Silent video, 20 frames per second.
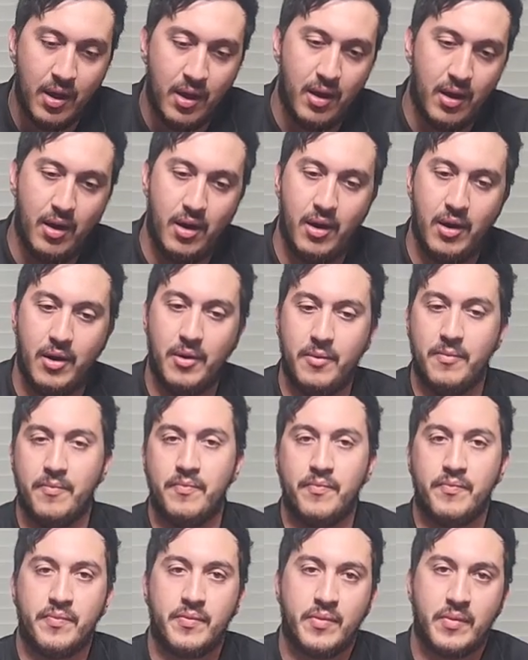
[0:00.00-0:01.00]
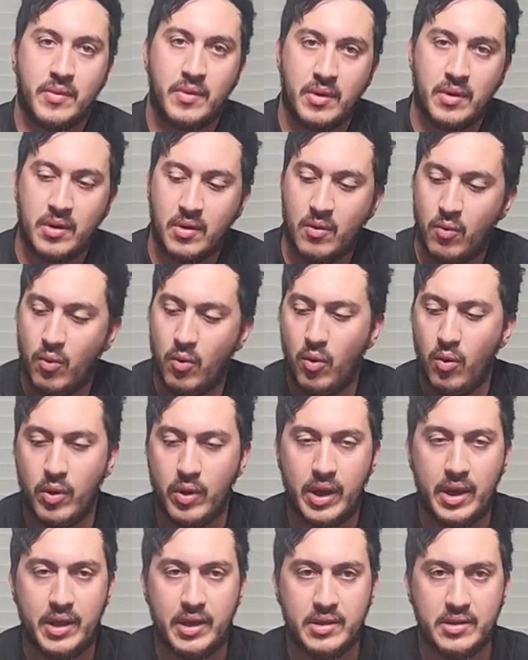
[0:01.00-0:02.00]
Um, we'll
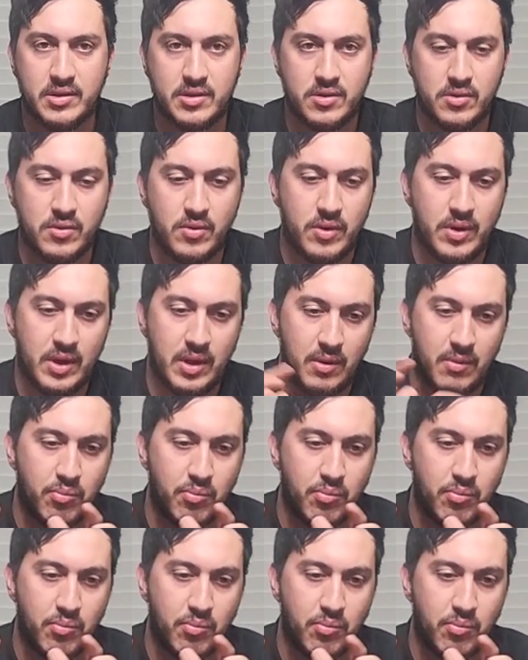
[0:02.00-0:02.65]
get into the